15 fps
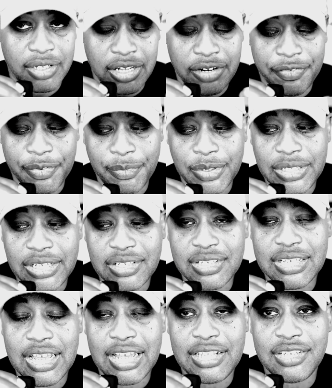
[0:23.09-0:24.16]
Everyone that
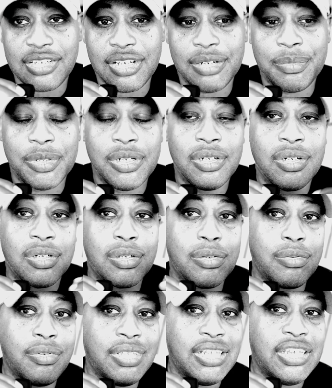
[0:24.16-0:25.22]
signs up
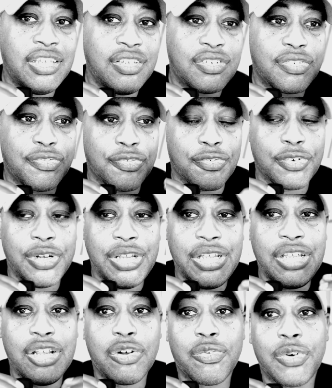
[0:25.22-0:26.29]
who needs
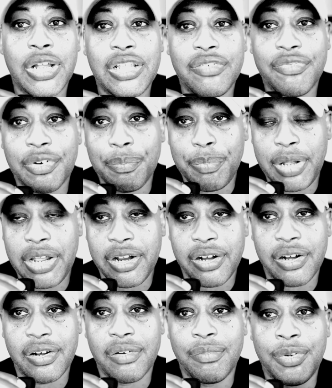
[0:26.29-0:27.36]
free credit
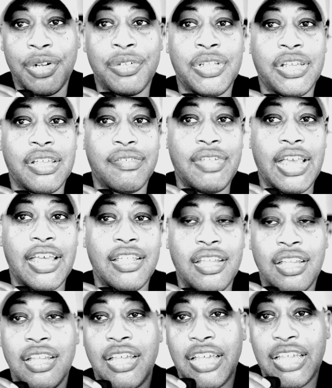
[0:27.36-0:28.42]
repair, we're going to give that.
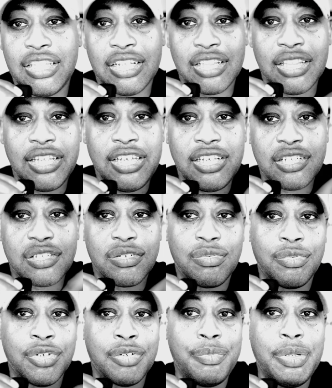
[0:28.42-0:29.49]
And the links
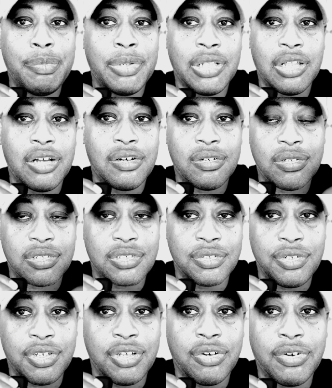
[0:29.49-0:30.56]
will be below. So
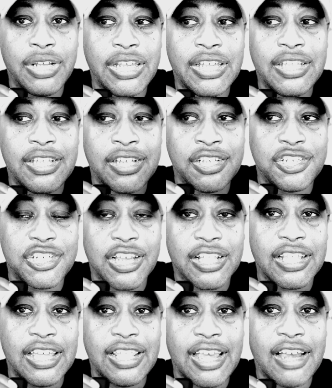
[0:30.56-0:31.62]
you can go ahead and
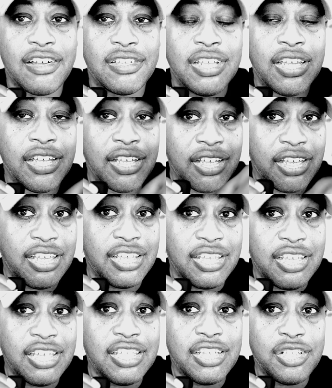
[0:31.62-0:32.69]
check that out
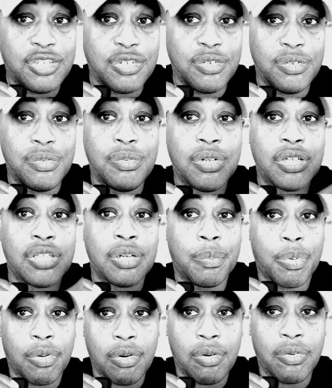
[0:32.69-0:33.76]
and get into the
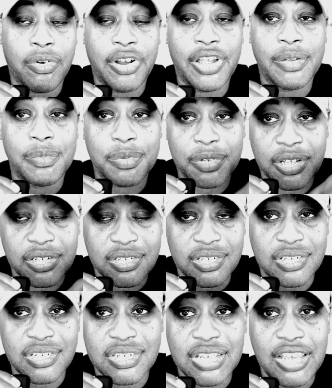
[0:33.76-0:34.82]
programs because
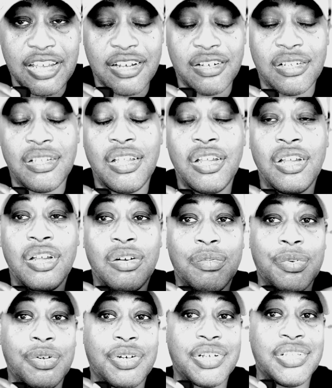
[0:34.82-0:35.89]
the sale
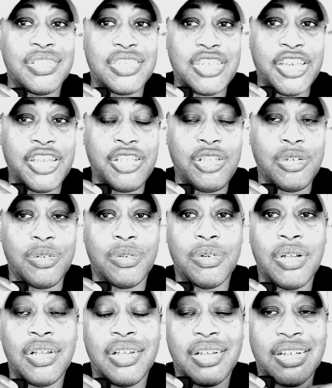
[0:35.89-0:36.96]
will continue
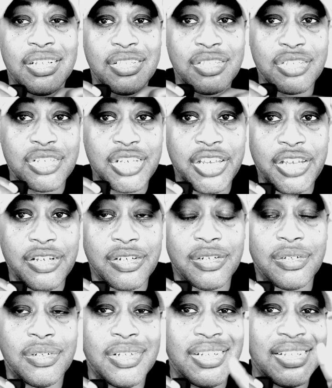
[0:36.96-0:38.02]

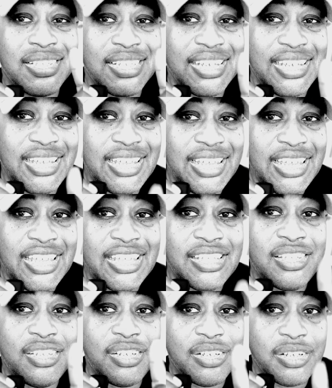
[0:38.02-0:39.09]
until the
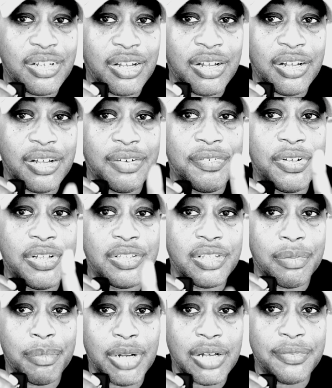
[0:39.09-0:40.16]
end of
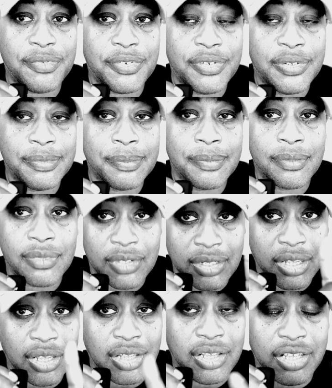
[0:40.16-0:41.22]
the month.
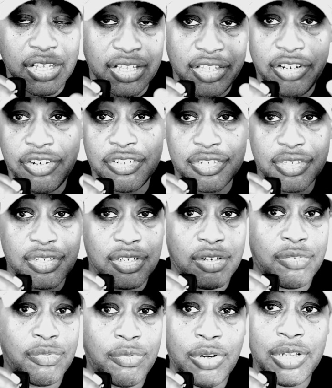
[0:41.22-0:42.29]
And there's
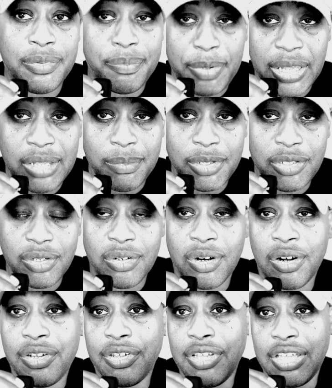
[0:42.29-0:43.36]
of one payment
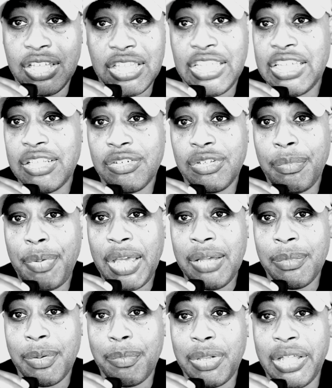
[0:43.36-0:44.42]
or you can get in on the
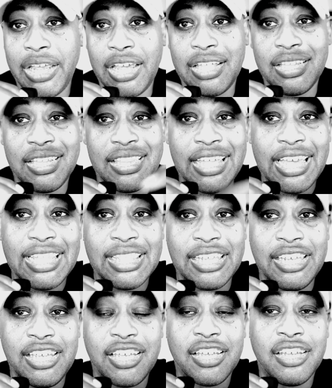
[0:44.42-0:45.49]
payment plan. That
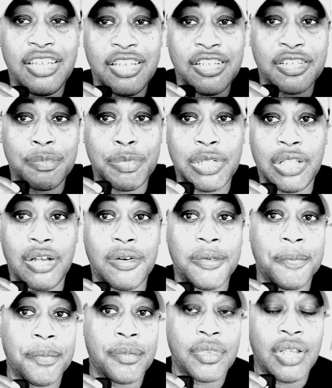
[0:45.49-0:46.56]
link is below.